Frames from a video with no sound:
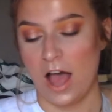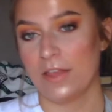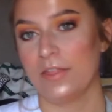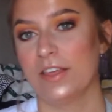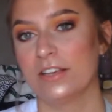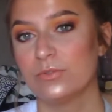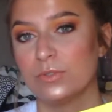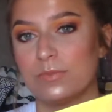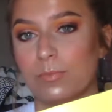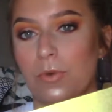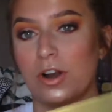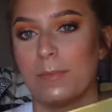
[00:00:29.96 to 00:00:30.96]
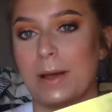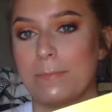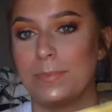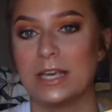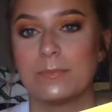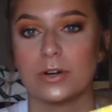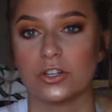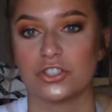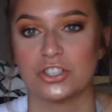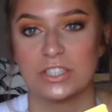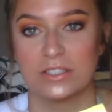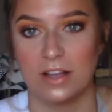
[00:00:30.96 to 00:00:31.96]
This was one of my big
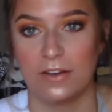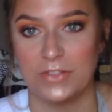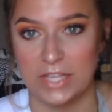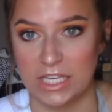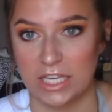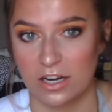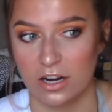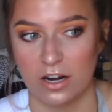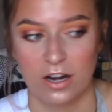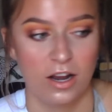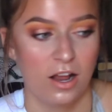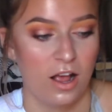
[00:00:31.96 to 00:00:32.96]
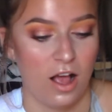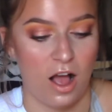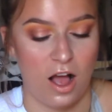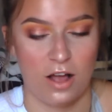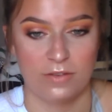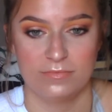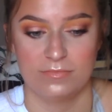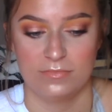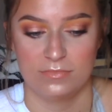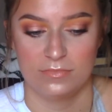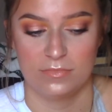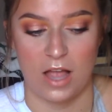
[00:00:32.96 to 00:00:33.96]
purchases of the year.
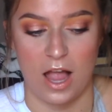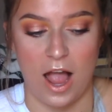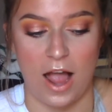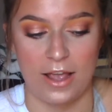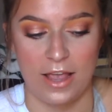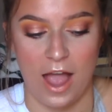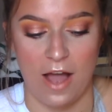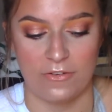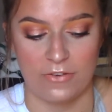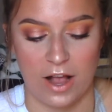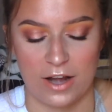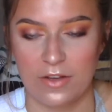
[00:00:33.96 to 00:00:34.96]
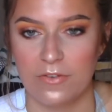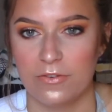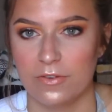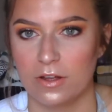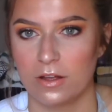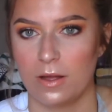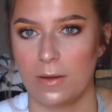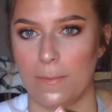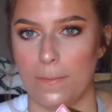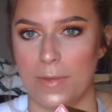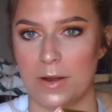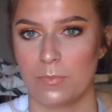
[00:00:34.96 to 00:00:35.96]
I have kind of
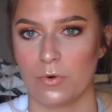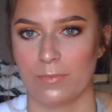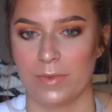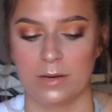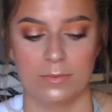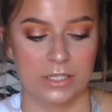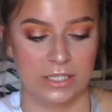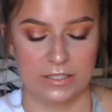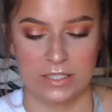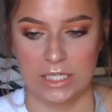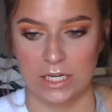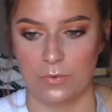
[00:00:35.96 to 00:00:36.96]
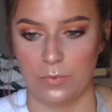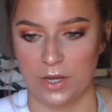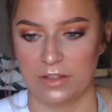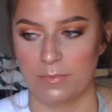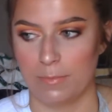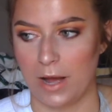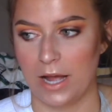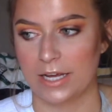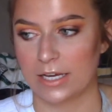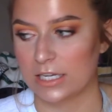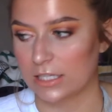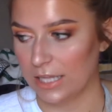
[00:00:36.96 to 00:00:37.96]
been more minimalistic with
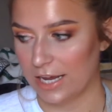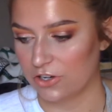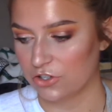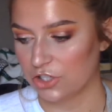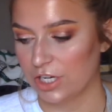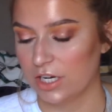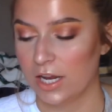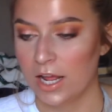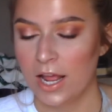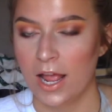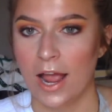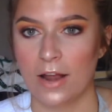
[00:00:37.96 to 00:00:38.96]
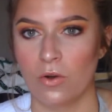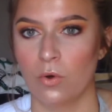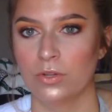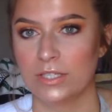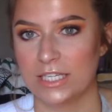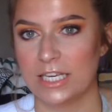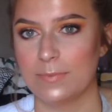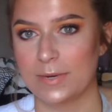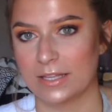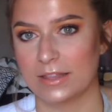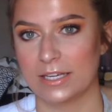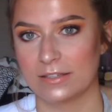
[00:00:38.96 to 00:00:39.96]
my collection and only
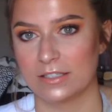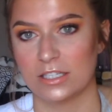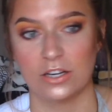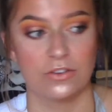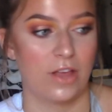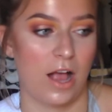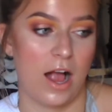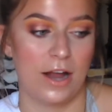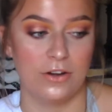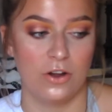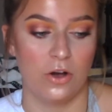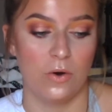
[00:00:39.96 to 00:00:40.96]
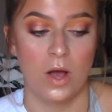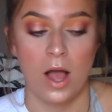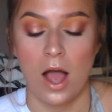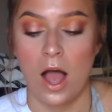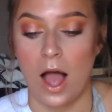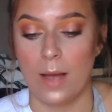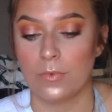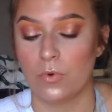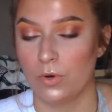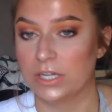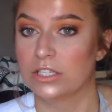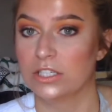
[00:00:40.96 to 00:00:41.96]
keeping things in here that I know I'm
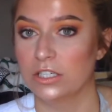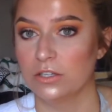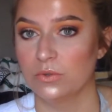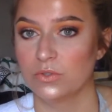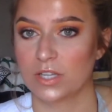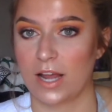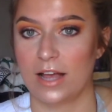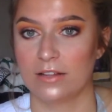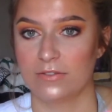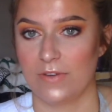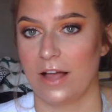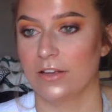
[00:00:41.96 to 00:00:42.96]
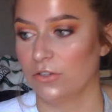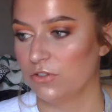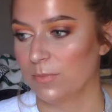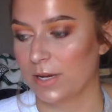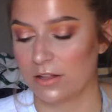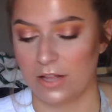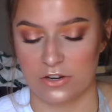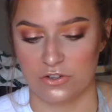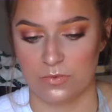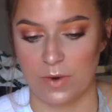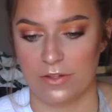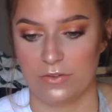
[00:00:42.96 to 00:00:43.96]
going to use and adds value to my
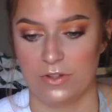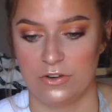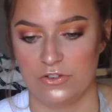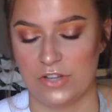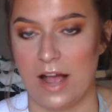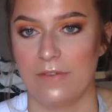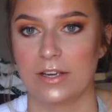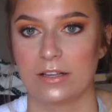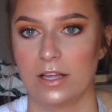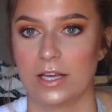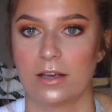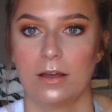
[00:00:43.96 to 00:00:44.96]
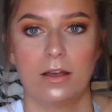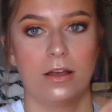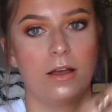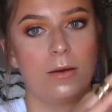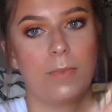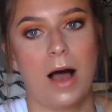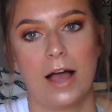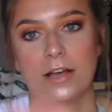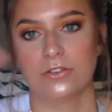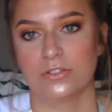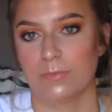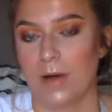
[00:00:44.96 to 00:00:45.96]
collection rather than just having like
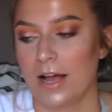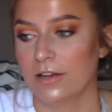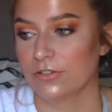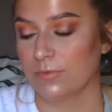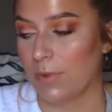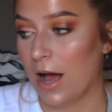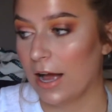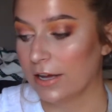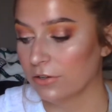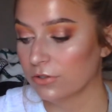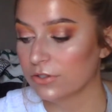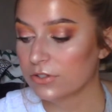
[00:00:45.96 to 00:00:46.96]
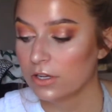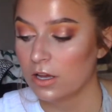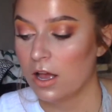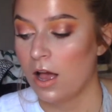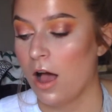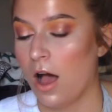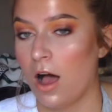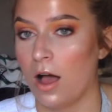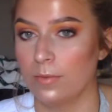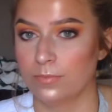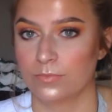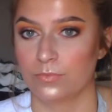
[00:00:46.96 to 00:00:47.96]
piles and piles and piles.
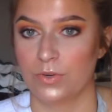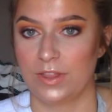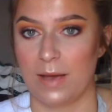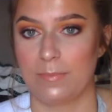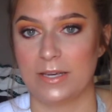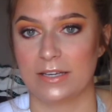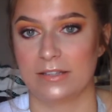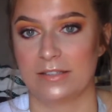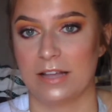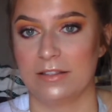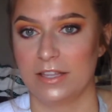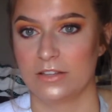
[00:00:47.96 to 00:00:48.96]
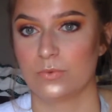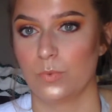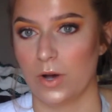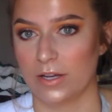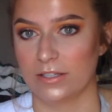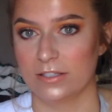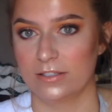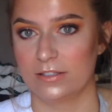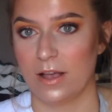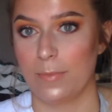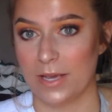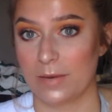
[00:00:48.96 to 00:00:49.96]
With that being said, this was
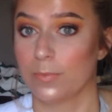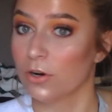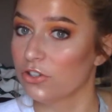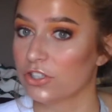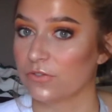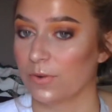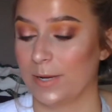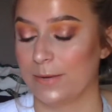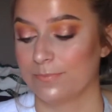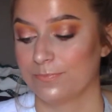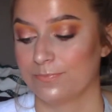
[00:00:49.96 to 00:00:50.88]
a big purchase for me.